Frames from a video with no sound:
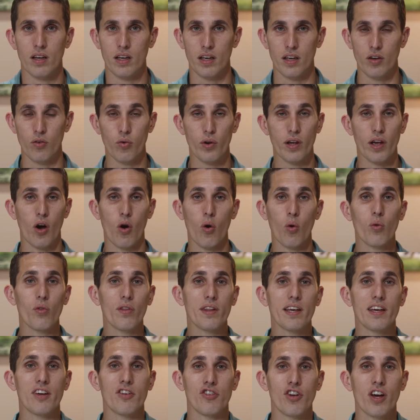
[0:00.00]
If we
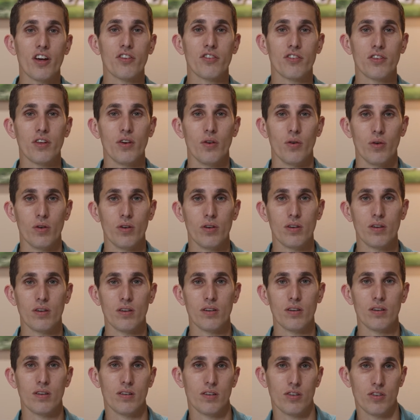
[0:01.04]
only adjust you,
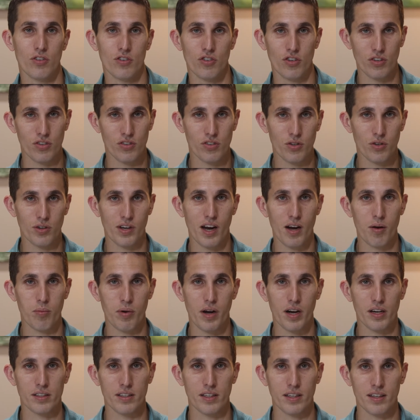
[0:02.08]
just do
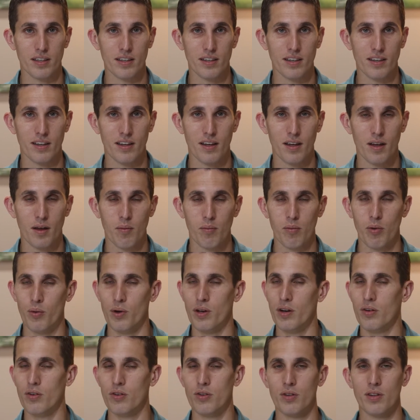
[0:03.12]
chiropractic, but we
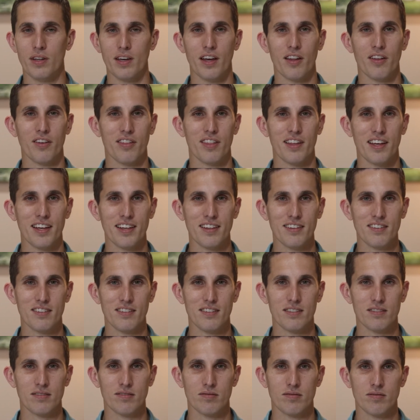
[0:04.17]
don't do the other
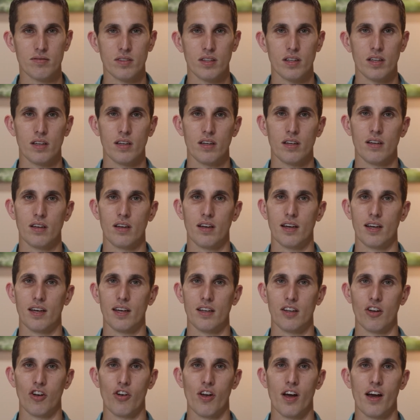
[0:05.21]
things,
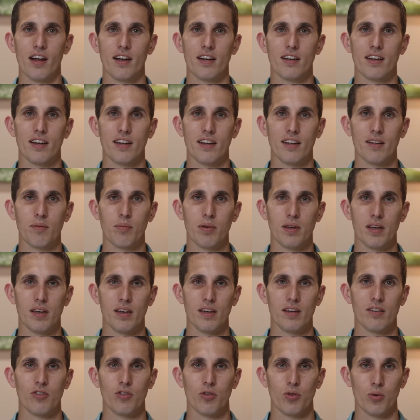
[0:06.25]
again, you're not gonna
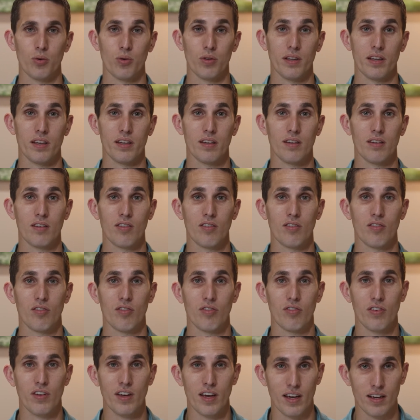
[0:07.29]
be truly
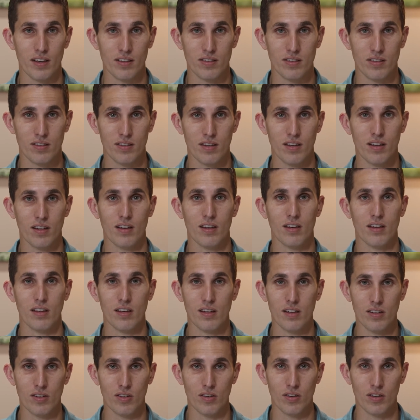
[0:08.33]
fixed and
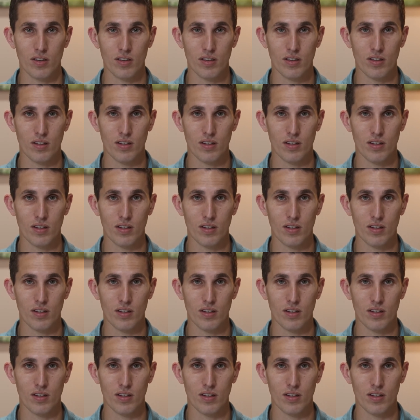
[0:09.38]
healed.